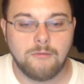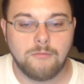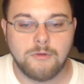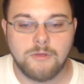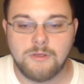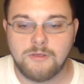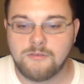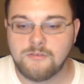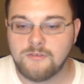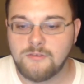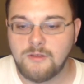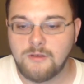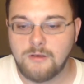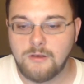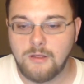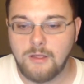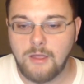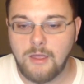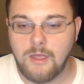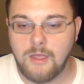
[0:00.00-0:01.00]
well, he's
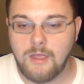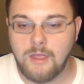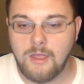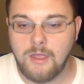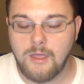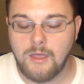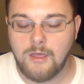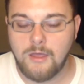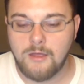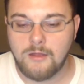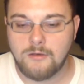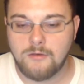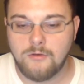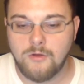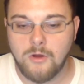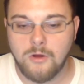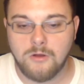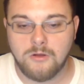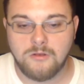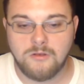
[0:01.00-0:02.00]
sending a
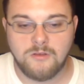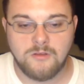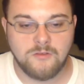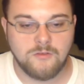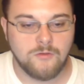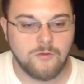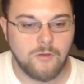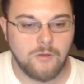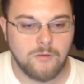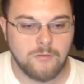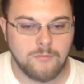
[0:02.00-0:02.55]
darkness